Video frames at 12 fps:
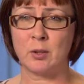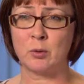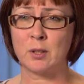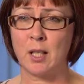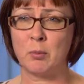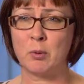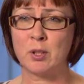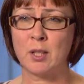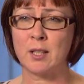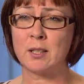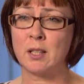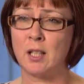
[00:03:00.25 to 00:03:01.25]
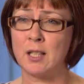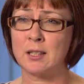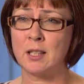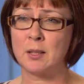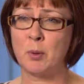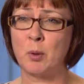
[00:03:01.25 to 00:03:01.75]
a tilt table test
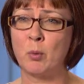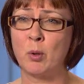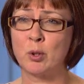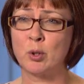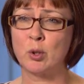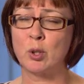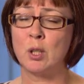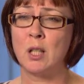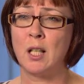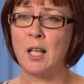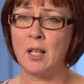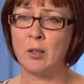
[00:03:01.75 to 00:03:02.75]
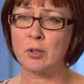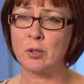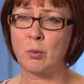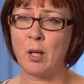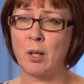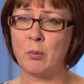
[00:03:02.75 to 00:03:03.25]
unless there's been one done
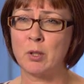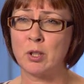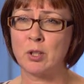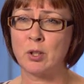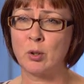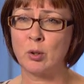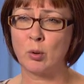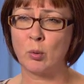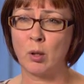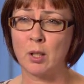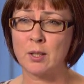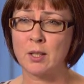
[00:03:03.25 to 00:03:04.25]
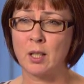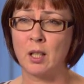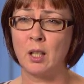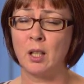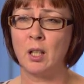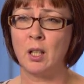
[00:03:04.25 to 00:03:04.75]
elsewhere which is a good
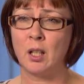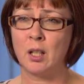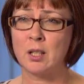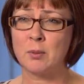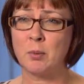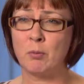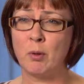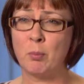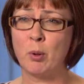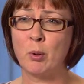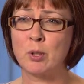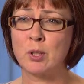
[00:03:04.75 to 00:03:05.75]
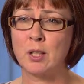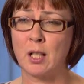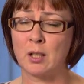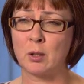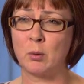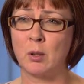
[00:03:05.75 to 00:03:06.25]
quality and it's been reported
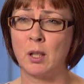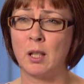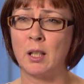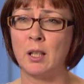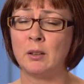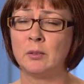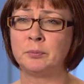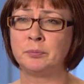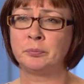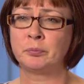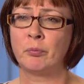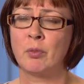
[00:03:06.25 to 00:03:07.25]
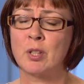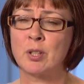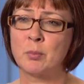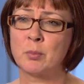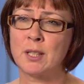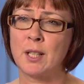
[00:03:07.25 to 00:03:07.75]
adequately.
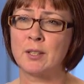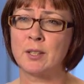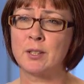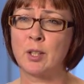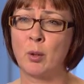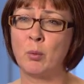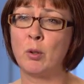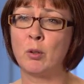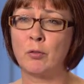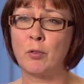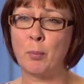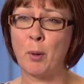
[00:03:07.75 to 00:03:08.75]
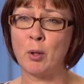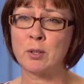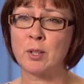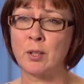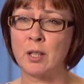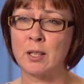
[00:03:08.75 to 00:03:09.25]
Some centres don't look for
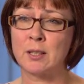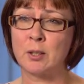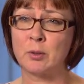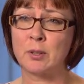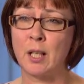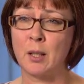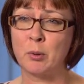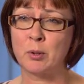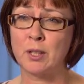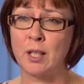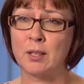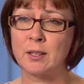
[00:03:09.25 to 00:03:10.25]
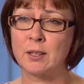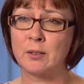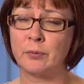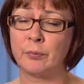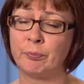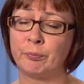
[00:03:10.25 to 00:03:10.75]
PoTs on their tilt table tests.